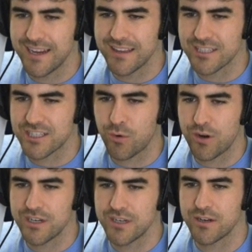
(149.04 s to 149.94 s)
in the
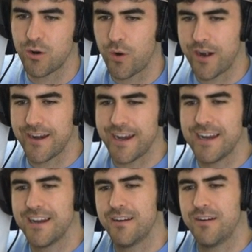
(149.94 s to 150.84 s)
square query.
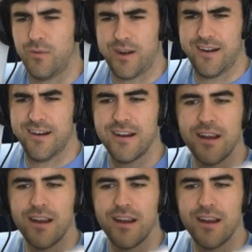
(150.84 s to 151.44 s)
Where?